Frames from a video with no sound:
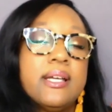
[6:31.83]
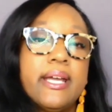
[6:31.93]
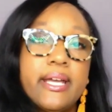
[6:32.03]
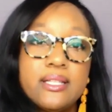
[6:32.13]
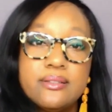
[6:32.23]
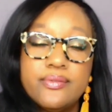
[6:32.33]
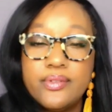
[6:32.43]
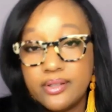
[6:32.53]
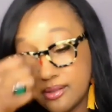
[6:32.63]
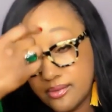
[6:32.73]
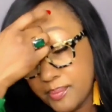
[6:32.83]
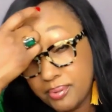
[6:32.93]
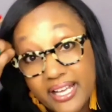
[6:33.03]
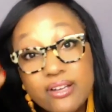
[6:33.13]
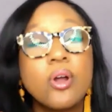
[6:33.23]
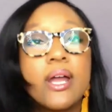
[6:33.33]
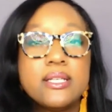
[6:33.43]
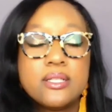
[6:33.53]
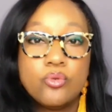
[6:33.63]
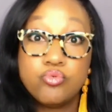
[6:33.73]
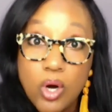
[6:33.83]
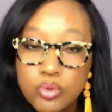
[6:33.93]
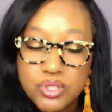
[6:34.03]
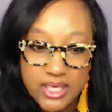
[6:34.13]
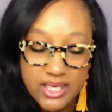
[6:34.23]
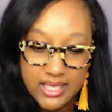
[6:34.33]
and the playwright wrote